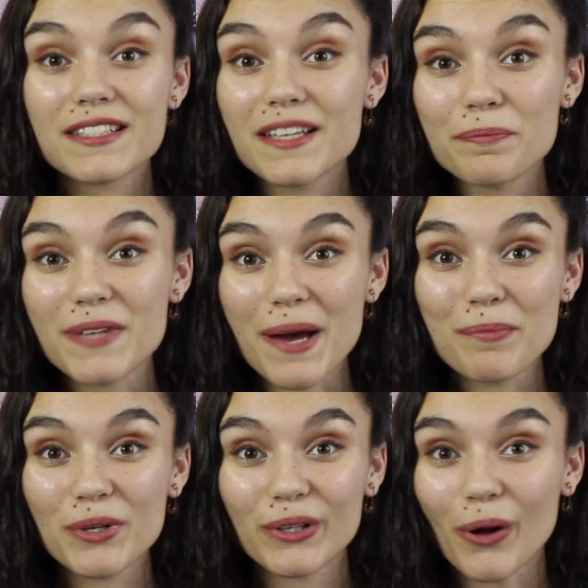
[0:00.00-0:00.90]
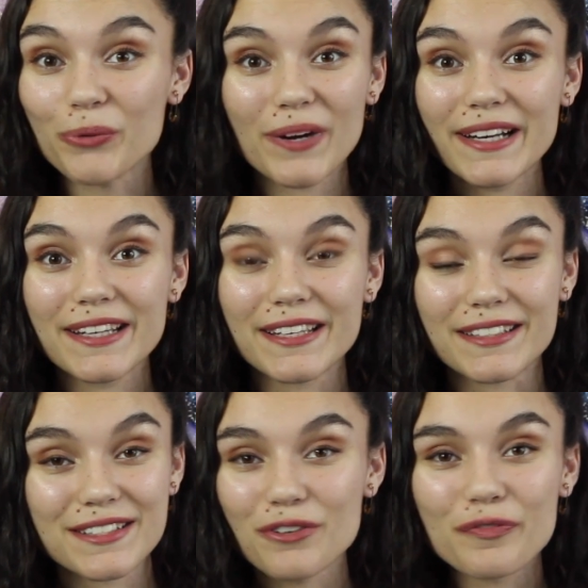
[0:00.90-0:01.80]
September already.
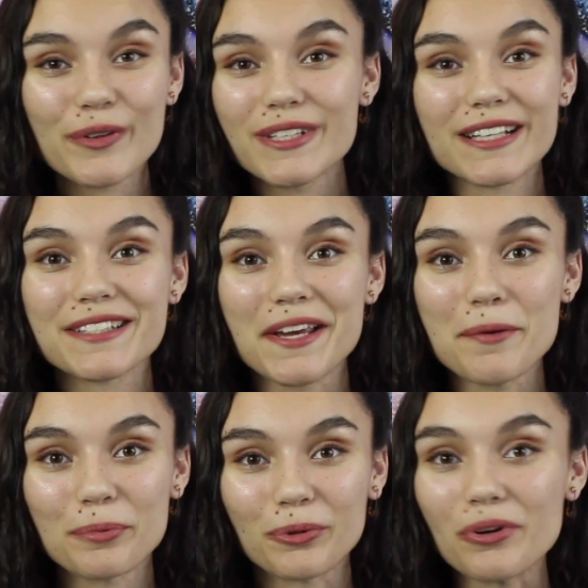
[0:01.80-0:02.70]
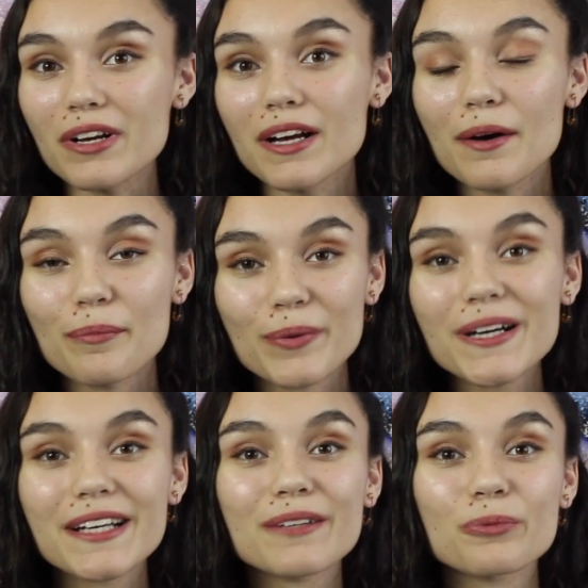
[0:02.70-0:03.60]
It still feels like it's April.
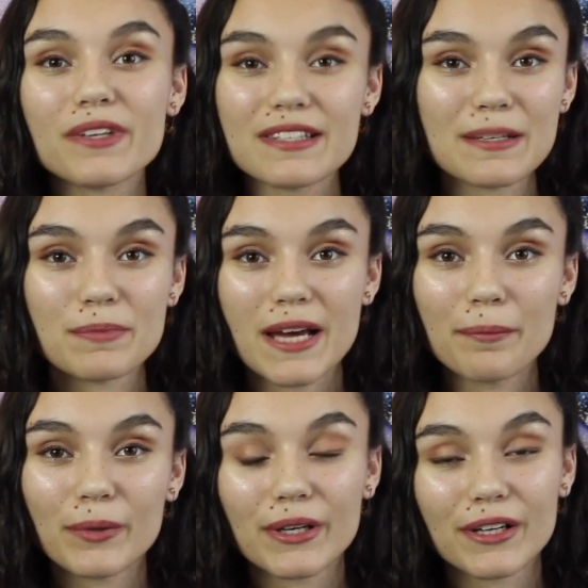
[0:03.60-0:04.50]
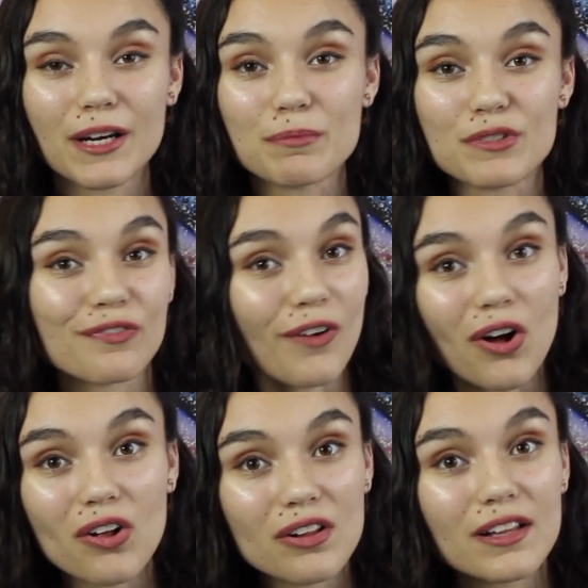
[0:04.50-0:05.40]
But with September comes
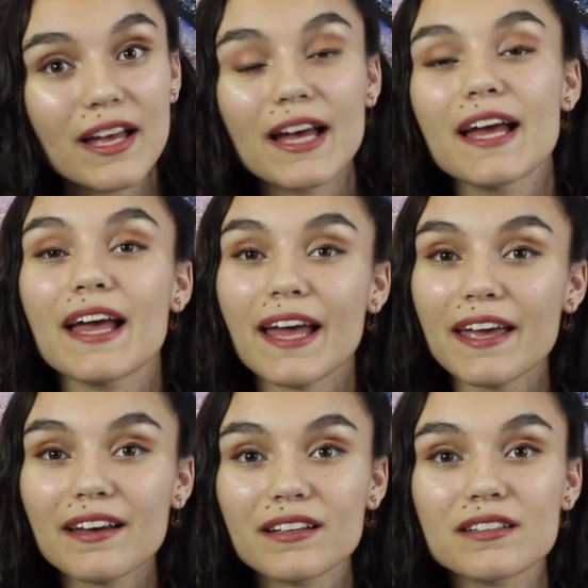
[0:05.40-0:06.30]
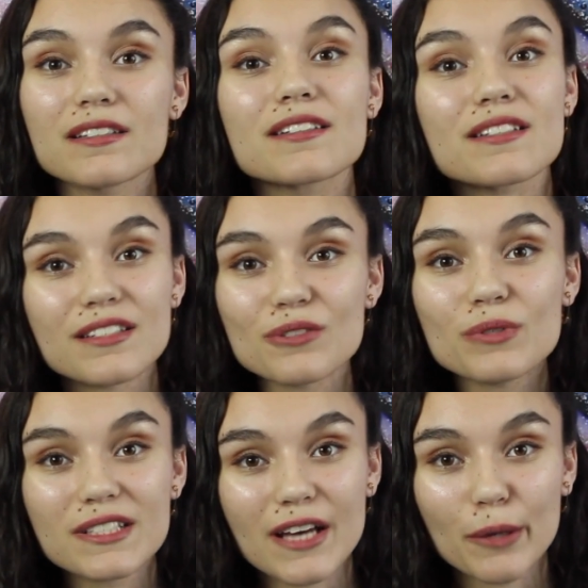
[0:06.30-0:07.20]
fall and
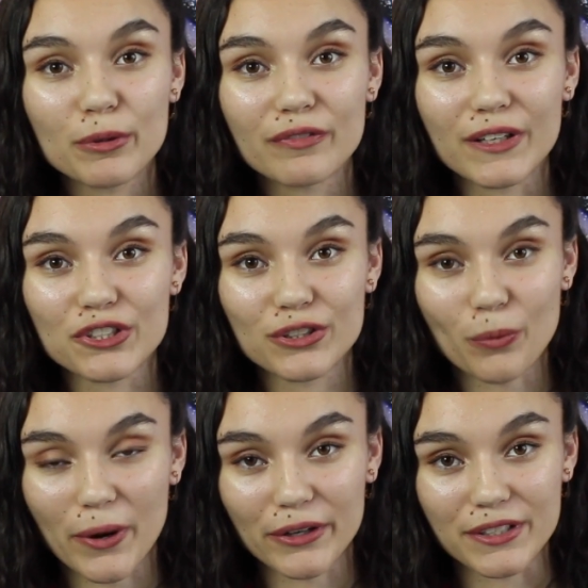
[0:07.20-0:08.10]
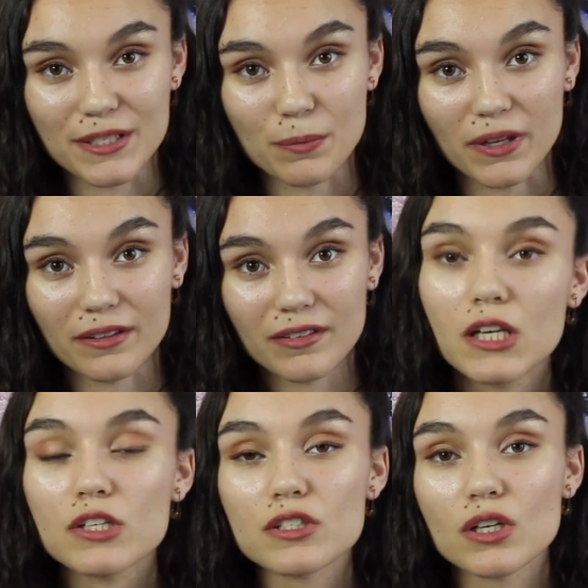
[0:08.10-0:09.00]
Suicide Prevention Awareness Month.
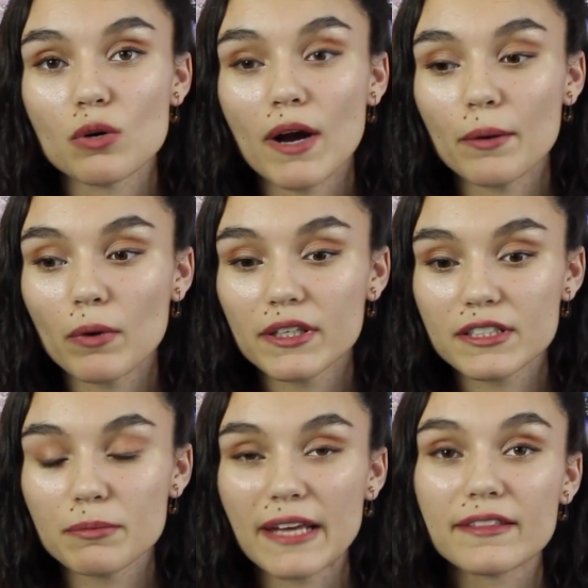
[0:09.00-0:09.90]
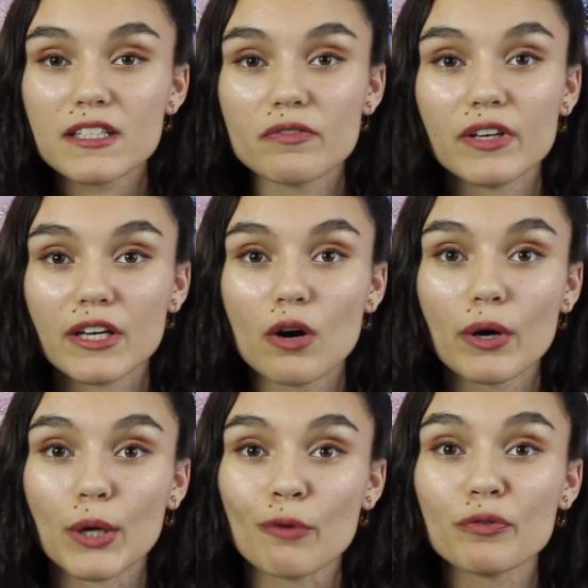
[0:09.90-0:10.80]
So I wanted to make this video
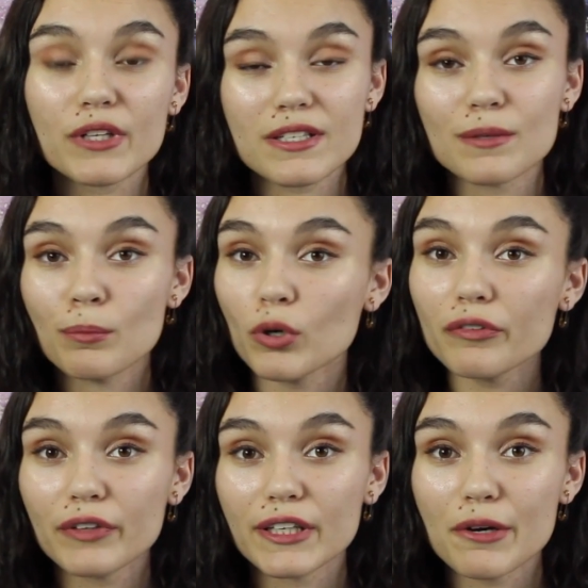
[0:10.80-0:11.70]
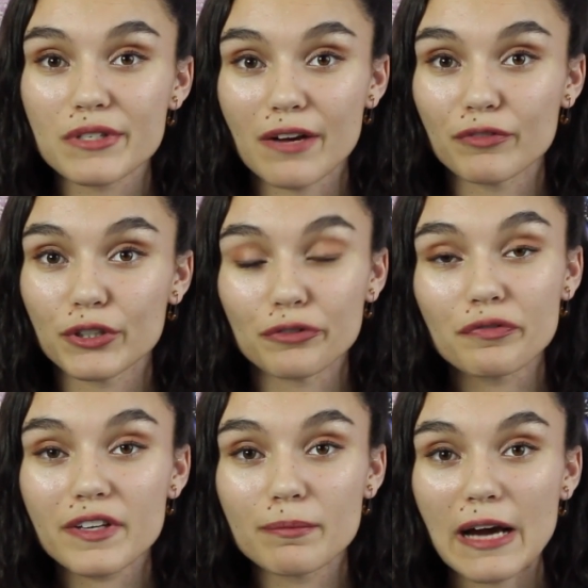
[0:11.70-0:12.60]
and hopefully some more videos after your
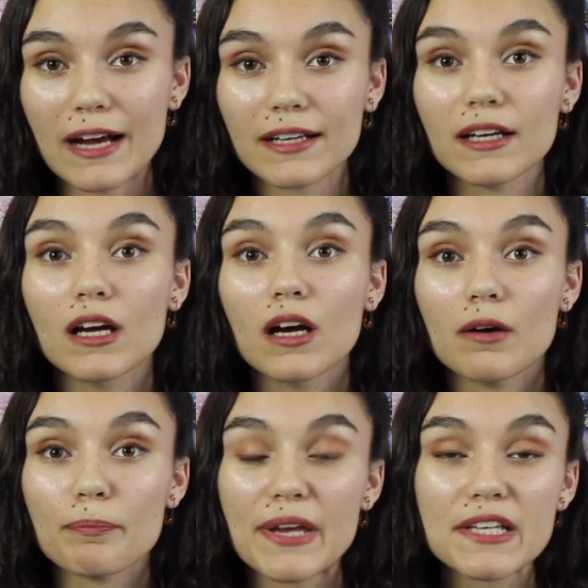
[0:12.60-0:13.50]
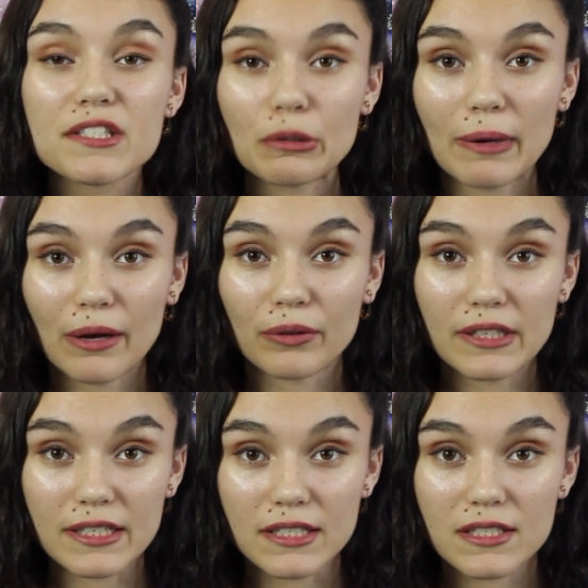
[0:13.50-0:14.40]
feedback based
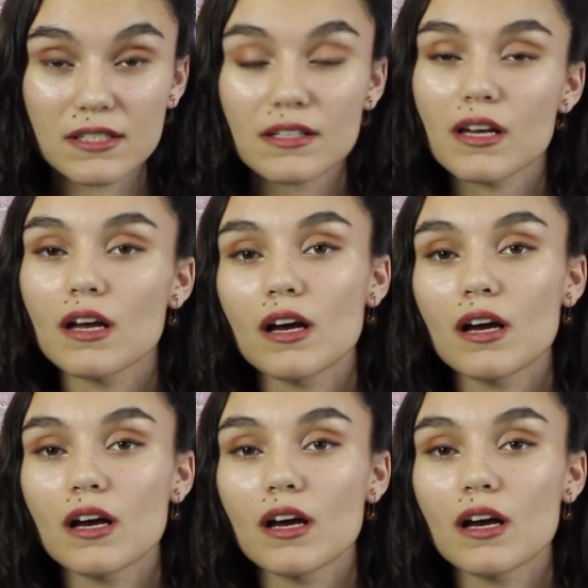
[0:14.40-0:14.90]
around this.